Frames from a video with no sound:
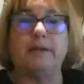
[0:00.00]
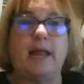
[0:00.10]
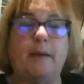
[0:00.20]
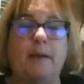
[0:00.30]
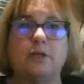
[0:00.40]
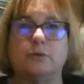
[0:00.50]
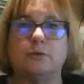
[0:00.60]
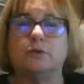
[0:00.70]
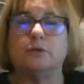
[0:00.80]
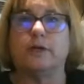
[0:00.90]
it happened to you,
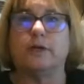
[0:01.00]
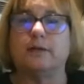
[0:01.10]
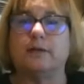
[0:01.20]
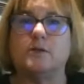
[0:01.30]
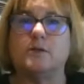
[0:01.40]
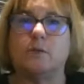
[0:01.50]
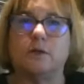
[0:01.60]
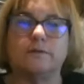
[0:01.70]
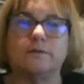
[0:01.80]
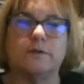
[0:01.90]
you created this
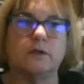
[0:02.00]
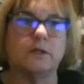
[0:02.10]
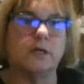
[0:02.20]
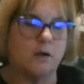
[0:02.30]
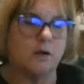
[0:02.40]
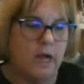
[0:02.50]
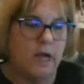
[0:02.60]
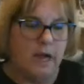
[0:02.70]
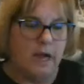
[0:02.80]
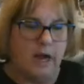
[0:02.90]
wonderful,
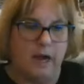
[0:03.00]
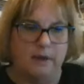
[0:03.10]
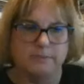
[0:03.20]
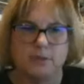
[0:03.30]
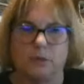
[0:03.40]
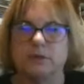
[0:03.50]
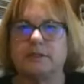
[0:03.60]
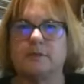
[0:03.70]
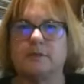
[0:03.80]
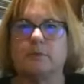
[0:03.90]
solar
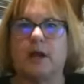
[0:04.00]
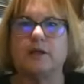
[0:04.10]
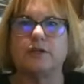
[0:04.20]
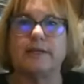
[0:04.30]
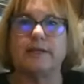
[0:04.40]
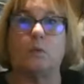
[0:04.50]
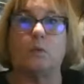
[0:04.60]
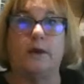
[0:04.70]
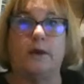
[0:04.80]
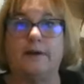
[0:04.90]
system project,
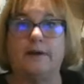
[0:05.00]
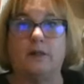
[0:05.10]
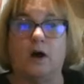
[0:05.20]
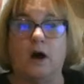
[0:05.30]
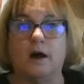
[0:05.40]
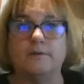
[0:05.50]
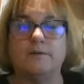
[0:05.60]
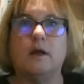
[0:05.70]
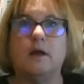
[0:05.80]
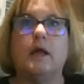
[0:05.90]
and one fell off.
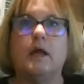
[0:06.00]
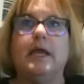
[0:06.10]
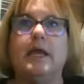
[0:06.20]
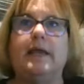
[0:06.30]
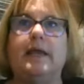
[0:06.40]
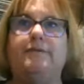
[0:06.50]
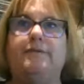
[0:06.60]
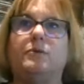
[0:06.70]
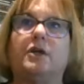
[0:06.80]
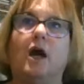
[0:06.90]
If
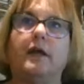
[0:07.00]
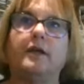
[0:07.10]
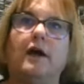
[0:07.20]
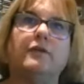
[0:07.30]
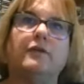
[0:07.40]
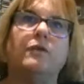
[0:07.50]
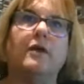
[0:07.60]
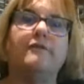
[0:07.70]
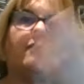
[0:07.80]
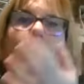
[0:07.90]
you cut it off, if
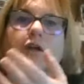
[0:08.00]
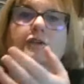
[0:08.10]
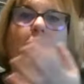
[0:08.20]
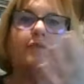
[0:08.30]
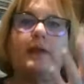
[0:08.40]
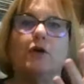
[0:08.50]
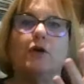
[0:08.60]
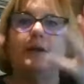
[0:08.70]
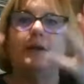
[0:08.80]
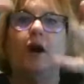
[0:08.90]
one falls off that
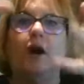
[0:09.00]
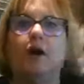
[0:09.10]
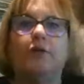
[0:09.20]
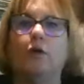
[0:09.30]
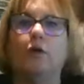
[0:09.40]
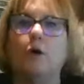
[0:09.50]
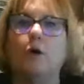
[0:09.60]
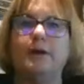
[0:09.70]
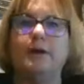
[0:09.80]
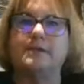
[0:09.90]
mobile, the whole
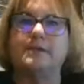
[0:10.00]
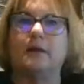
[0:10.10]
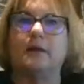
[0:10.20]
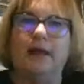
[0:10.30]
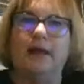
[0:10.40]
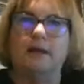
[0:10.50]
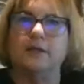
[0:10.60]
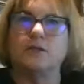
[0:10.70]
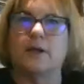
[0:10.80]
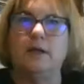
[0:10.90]
mobile is out of
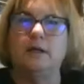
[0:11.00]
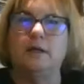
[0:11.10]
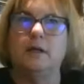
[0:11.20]
balance, right?